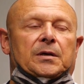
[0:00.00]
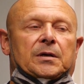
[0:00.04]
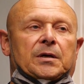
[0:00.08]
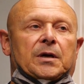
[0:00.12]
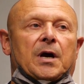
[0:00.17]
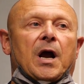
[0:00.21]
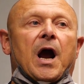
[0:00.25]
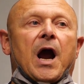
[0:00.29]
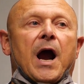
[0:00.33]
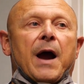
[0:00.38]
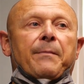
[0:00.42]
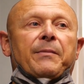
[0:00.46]

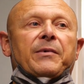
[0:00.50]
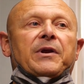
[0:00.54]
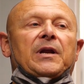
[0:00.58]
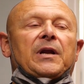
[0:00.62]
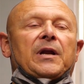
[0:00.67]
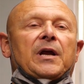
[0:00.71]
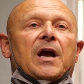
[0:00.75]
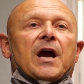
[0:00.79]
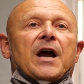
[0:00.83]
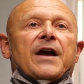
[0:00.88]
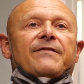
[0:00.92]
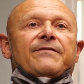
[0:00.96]

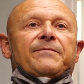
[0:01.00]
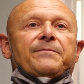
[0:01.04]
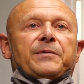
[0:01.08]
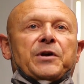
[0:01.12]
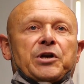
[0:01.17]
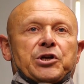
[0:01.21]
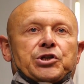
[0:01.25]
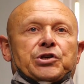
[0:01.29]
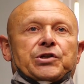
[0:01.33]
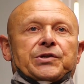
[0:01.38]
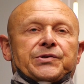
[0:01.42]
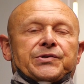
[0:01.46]
commonly I have
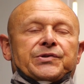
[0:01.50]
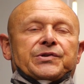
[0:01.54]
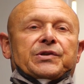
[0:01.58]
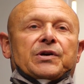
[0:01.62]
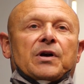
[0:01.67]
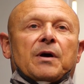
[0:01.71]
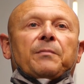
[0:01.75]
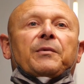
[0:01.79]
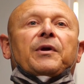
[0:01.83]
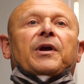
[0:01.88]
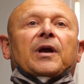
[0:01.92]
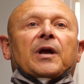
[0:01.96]
patients
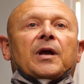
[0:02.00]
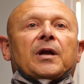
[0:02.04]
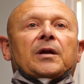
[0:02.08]
coming